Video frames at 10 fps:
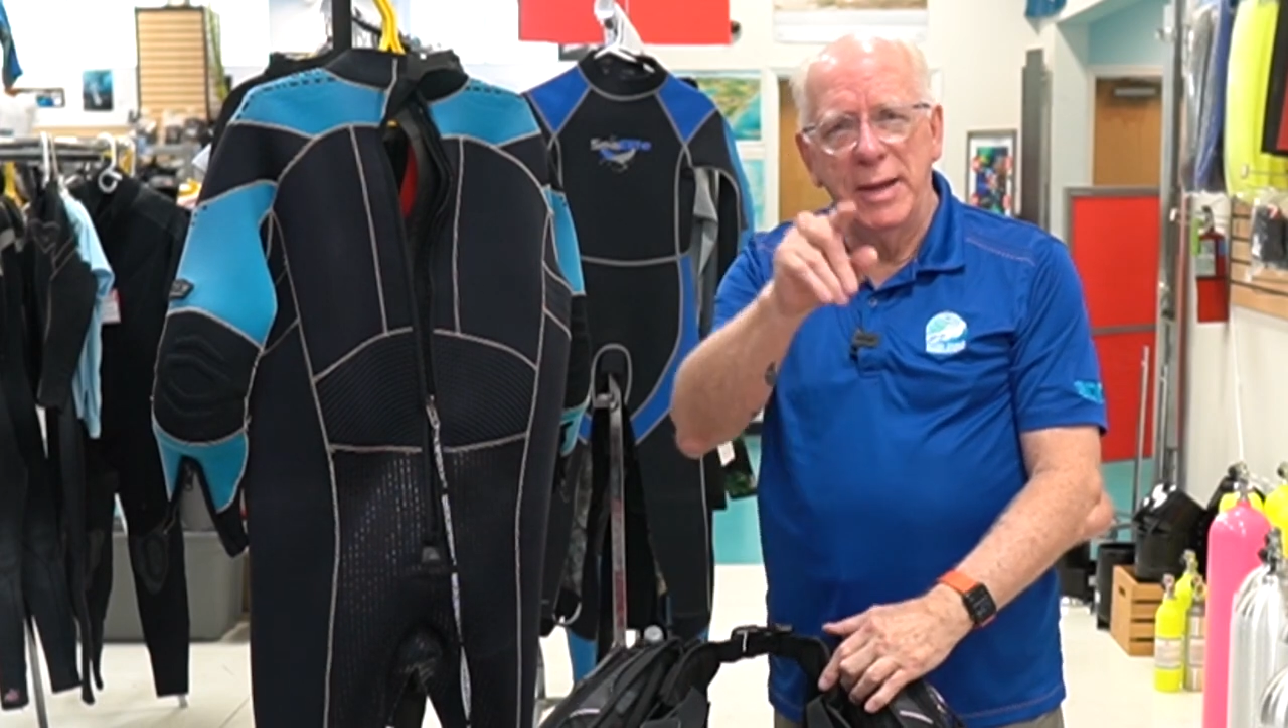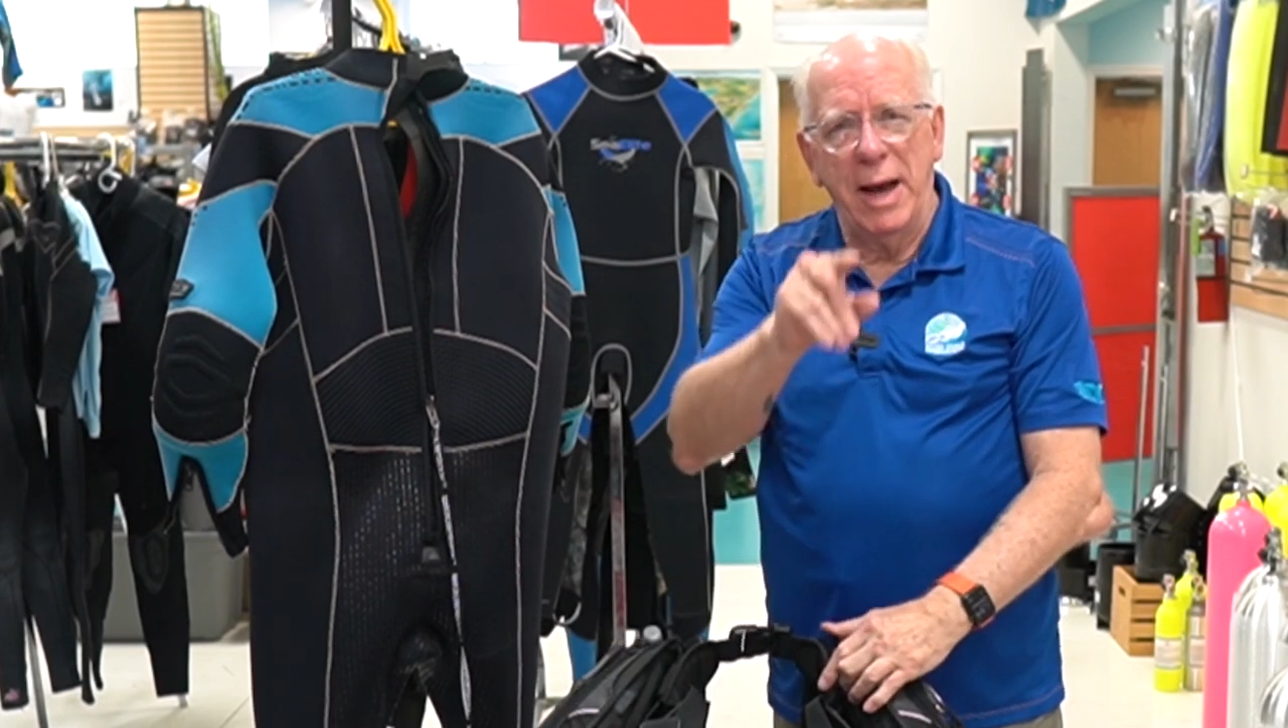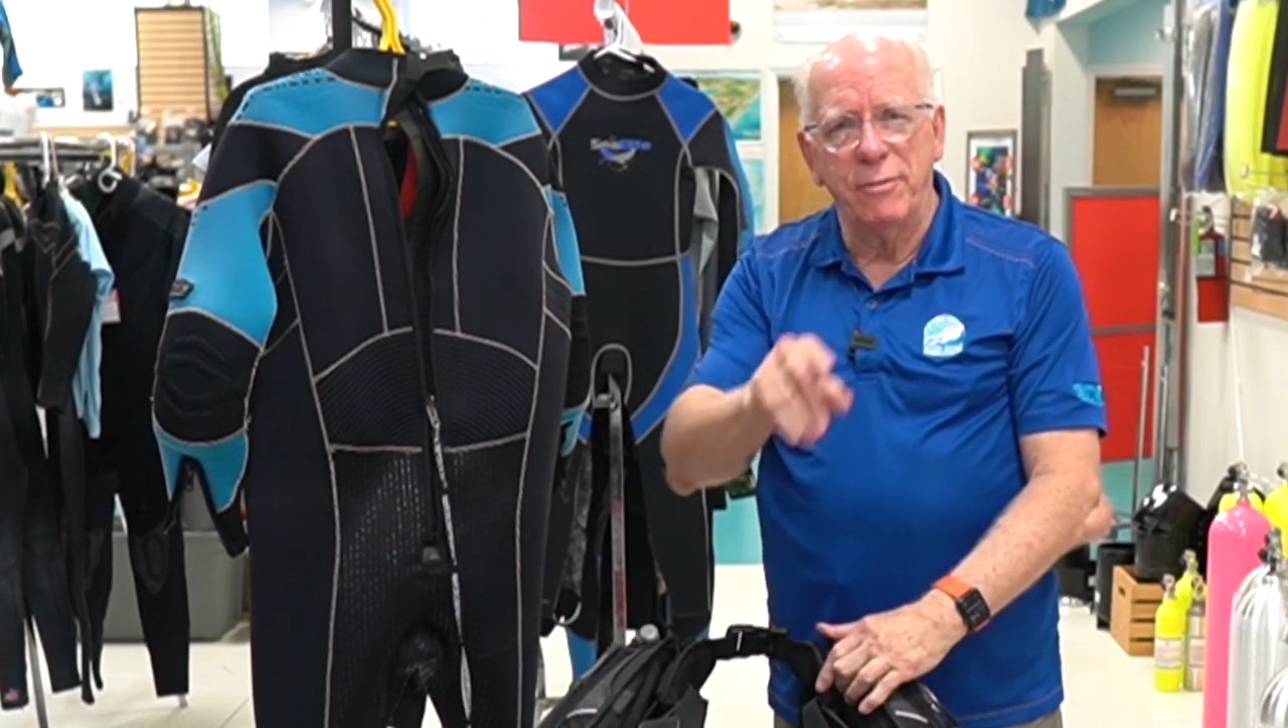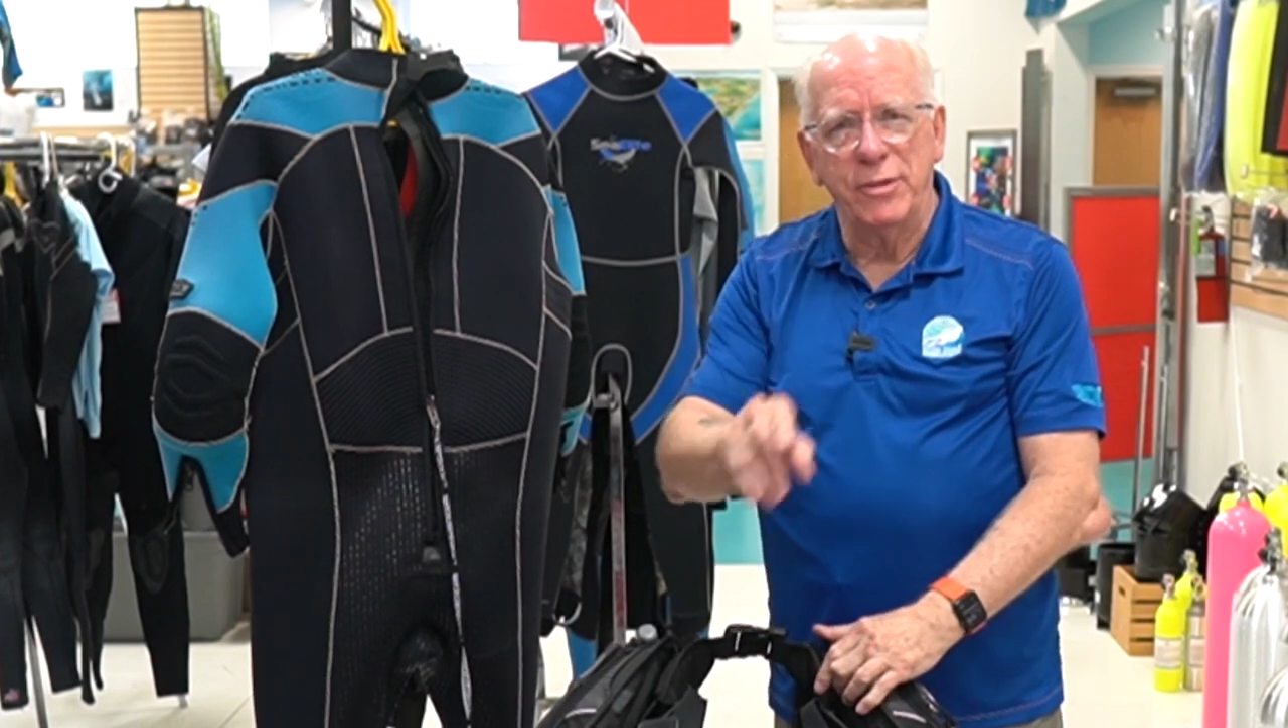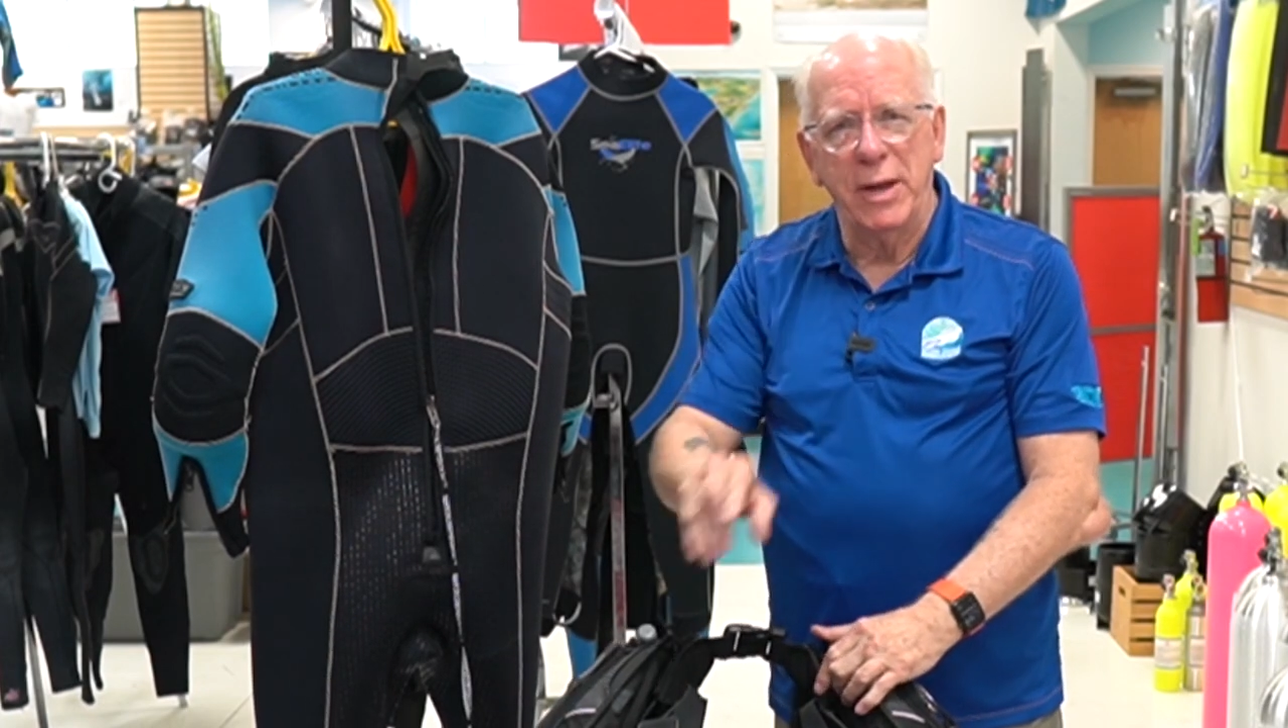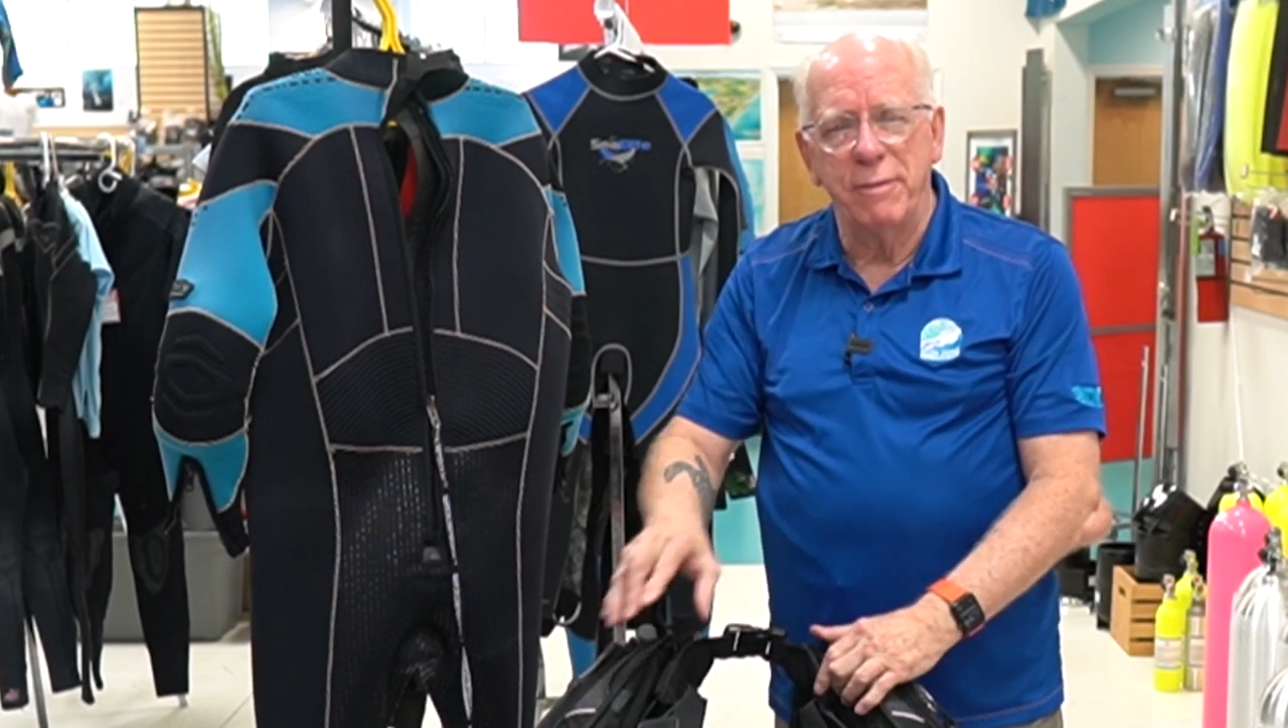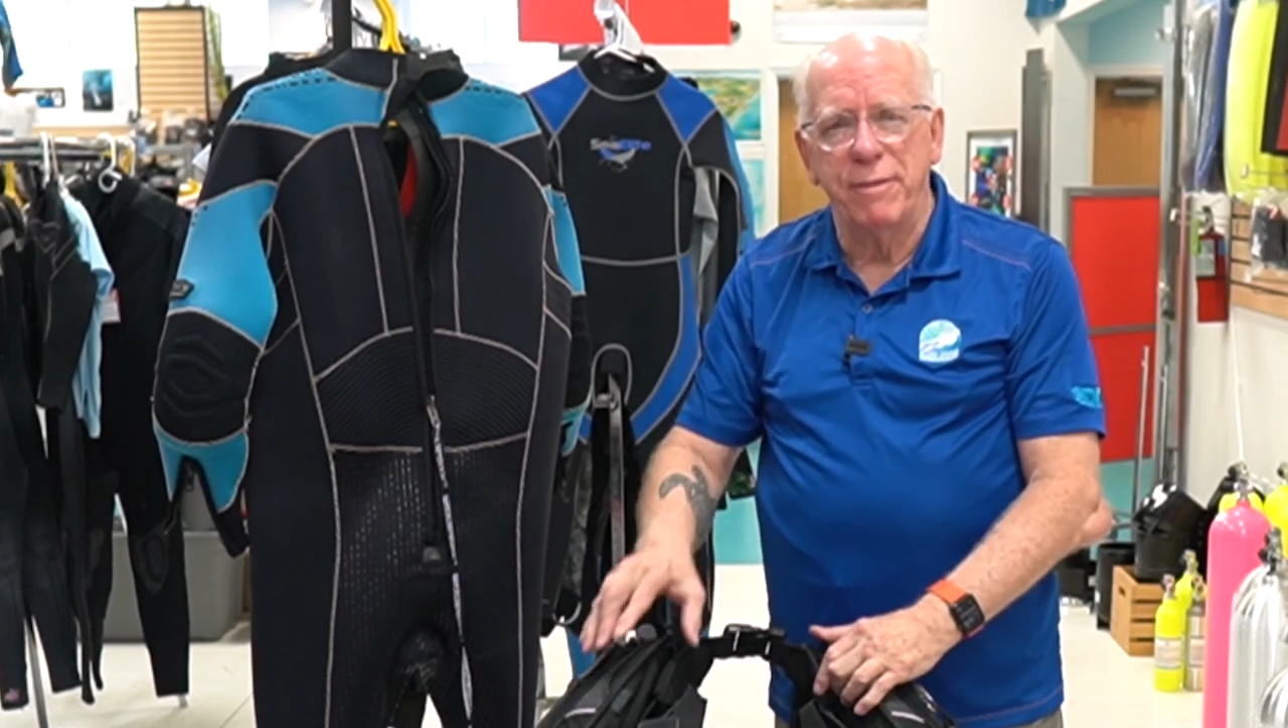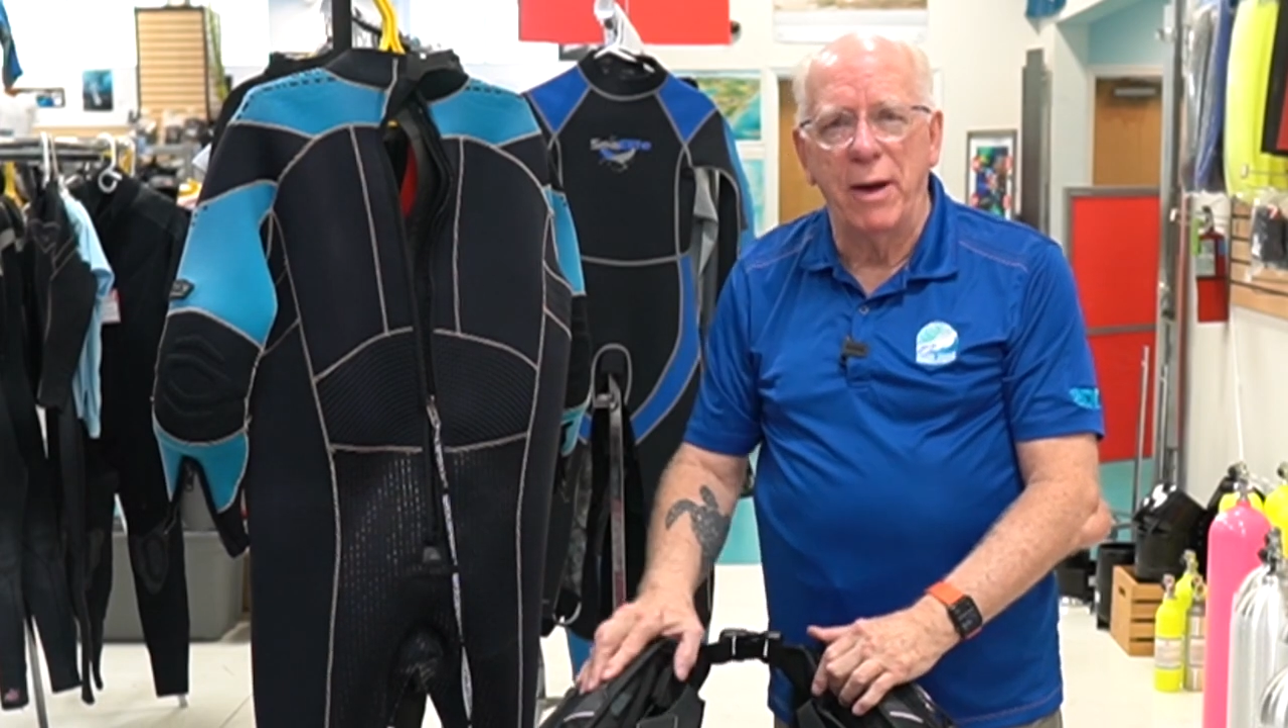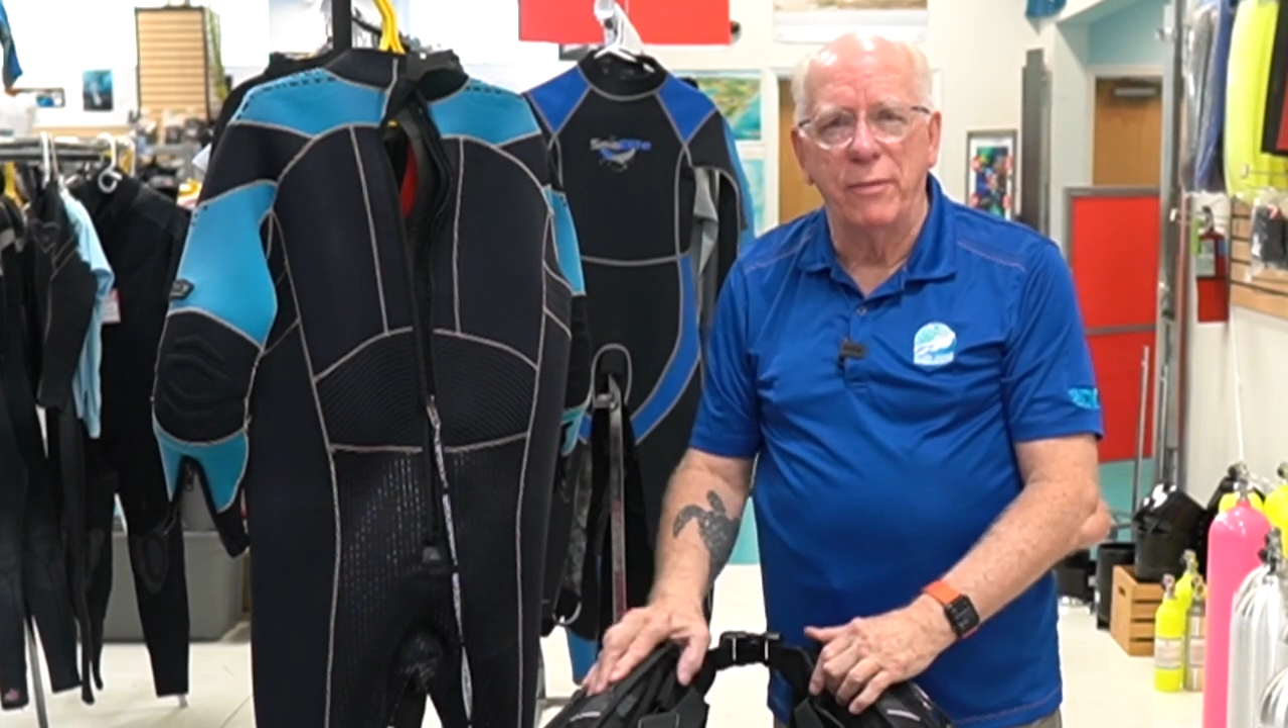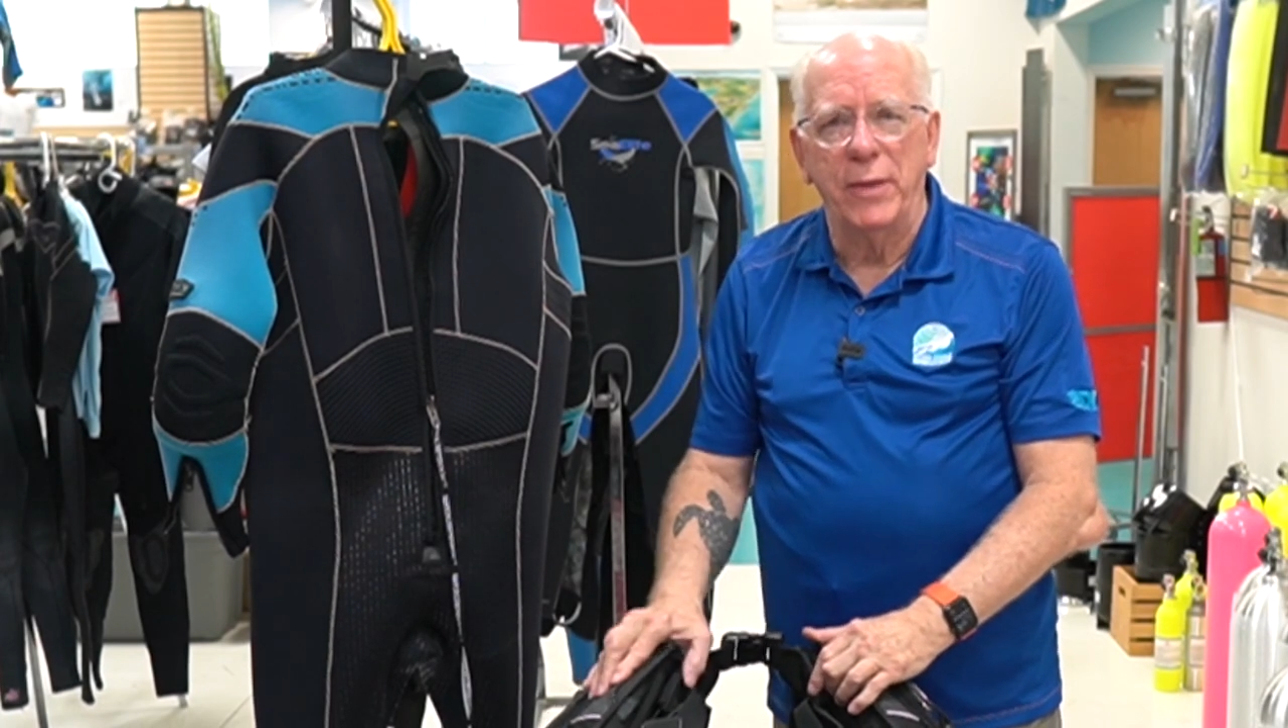Dive
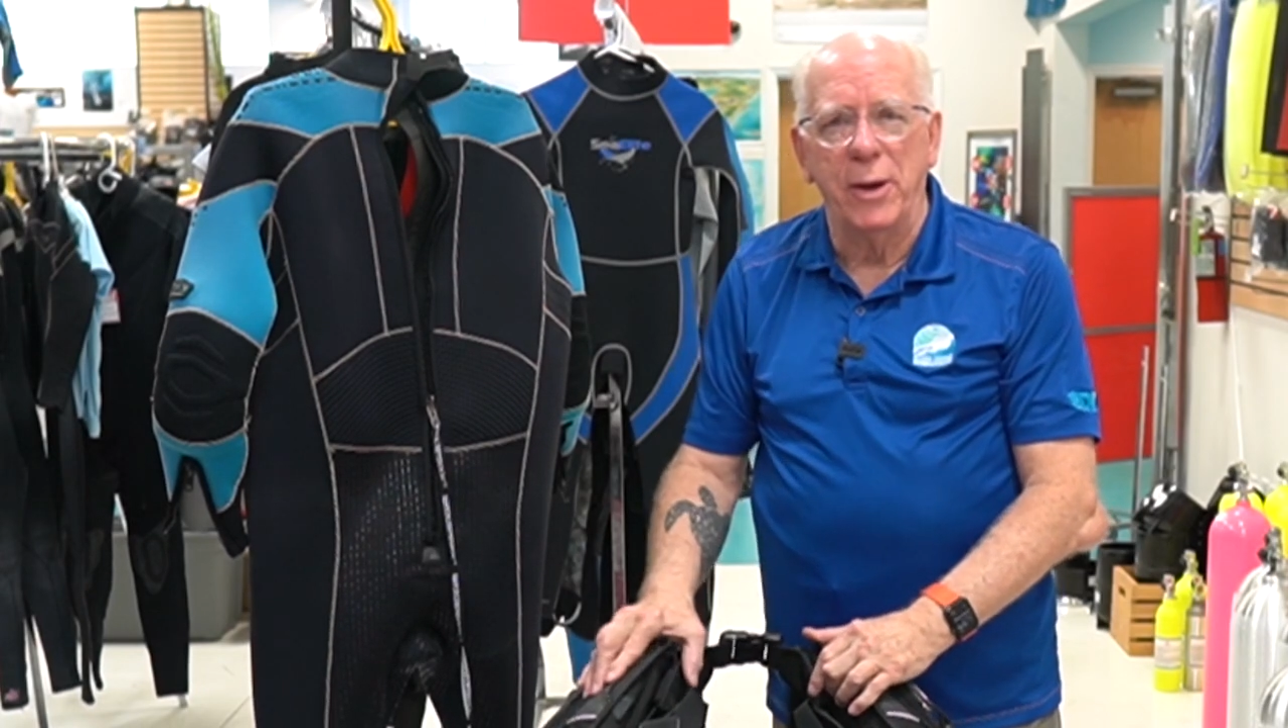safe out